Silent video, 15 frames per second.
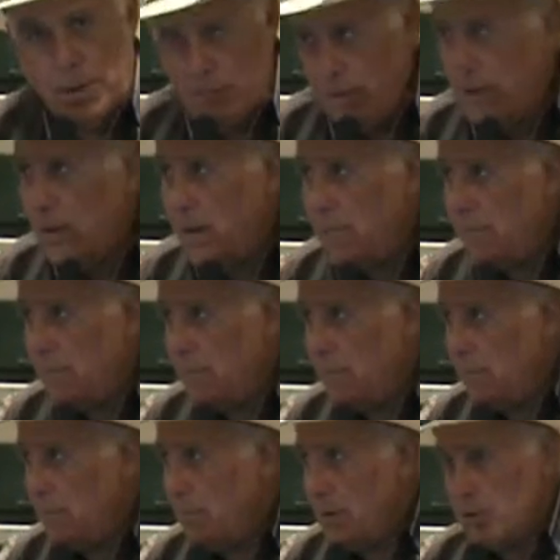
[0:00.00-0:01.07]
Amen?
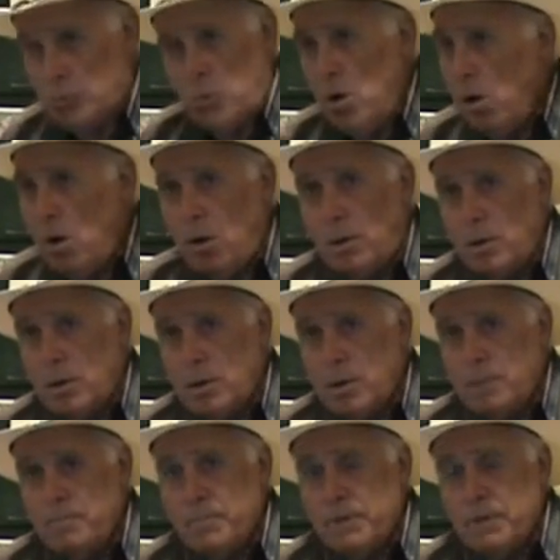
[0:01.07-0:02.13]
It's wrong.
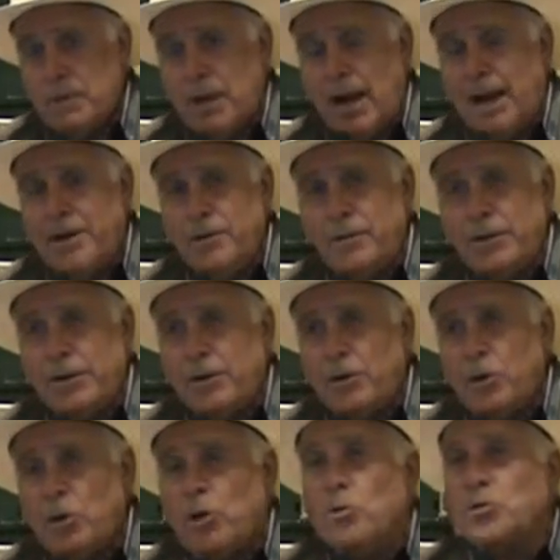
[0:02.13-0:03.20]
I don't
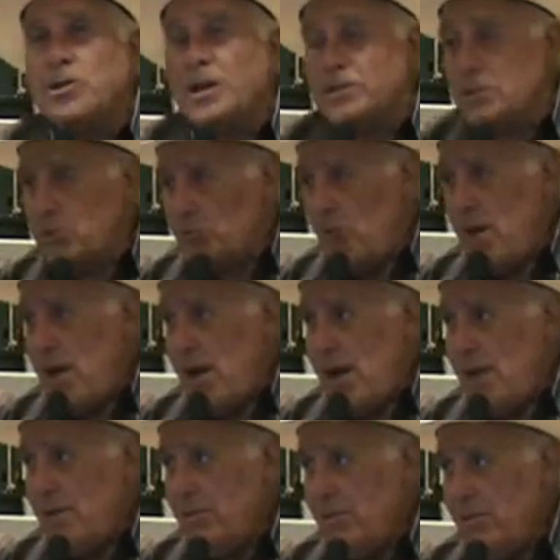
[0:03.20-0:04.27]
care who says it's
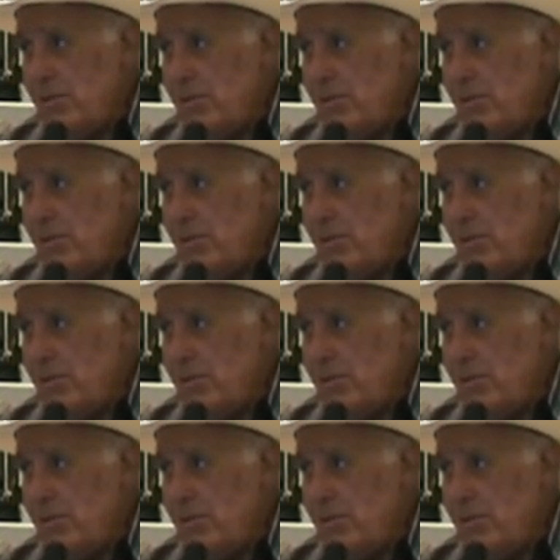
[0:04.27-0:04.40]
right.